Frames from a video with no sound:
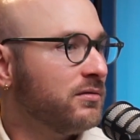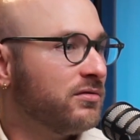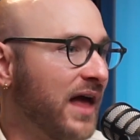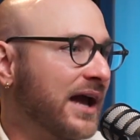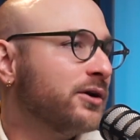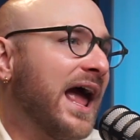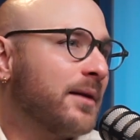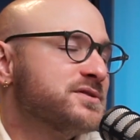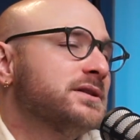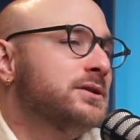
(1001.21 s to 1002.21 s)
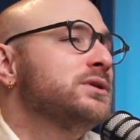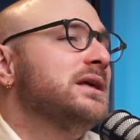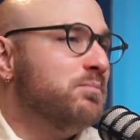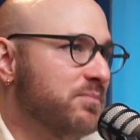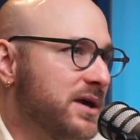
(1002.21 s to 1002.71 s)
that could
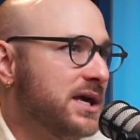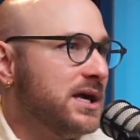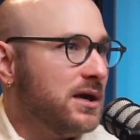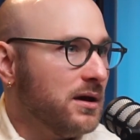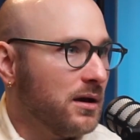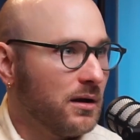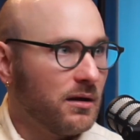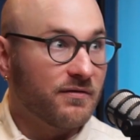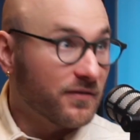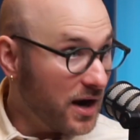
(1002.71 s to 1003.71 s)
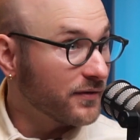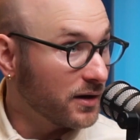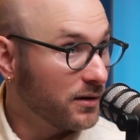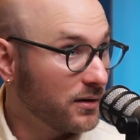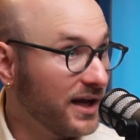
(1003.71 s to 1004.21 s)
absolutely be
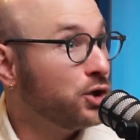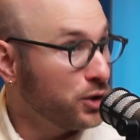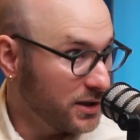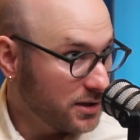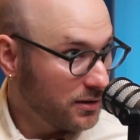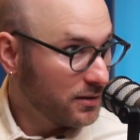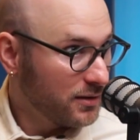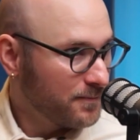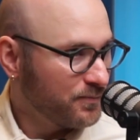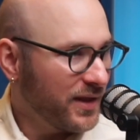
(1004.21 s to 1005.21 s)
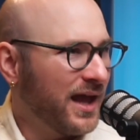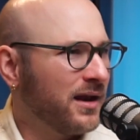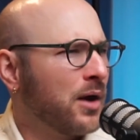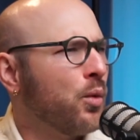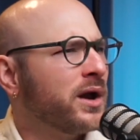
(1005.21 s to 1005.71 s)
forever. It could. Yeah.
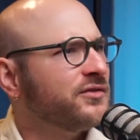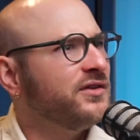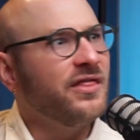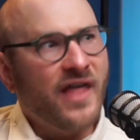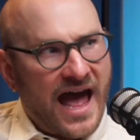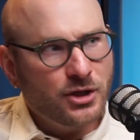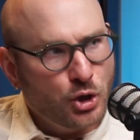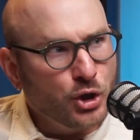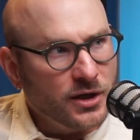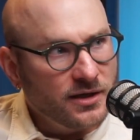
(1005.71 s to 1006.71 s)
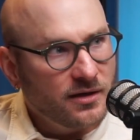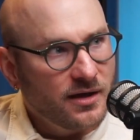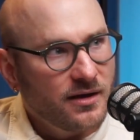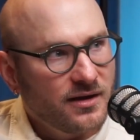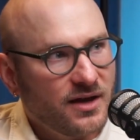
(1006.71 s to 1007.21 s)
And I want to see that could.
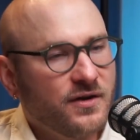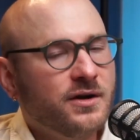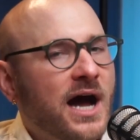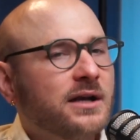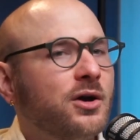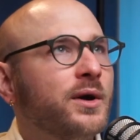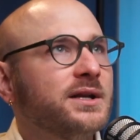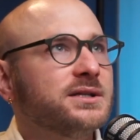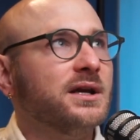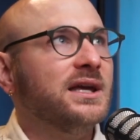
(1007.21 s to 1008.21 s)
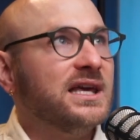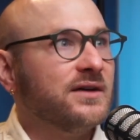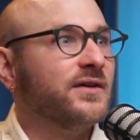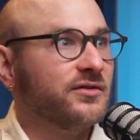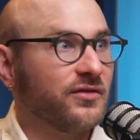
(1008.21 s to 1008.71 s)
If you're not going to
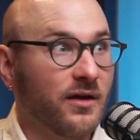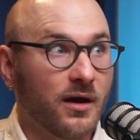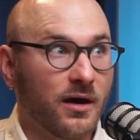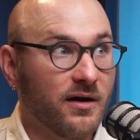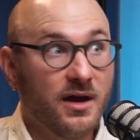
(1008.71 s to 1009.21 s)
give us the